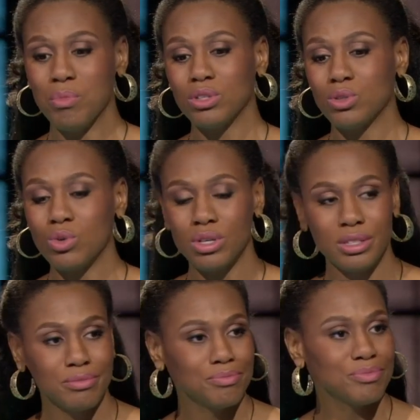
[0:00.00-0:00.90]
But
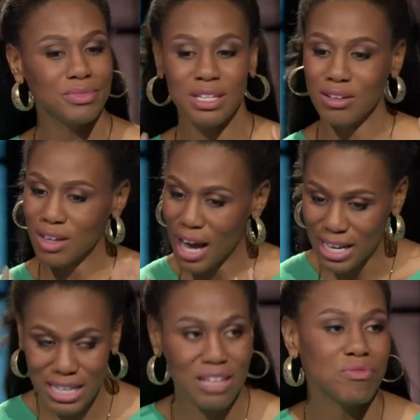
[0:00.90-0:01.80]
Lord,
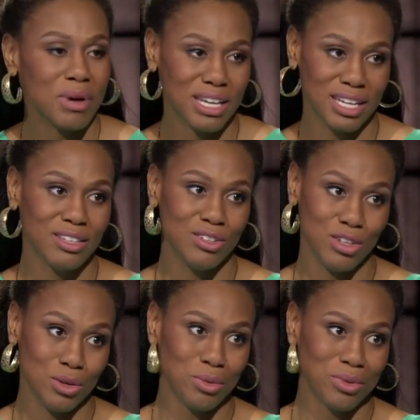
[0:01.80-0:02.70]
I give my kid to
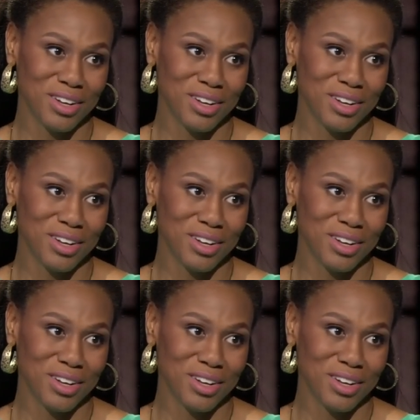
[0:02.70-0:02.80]
you.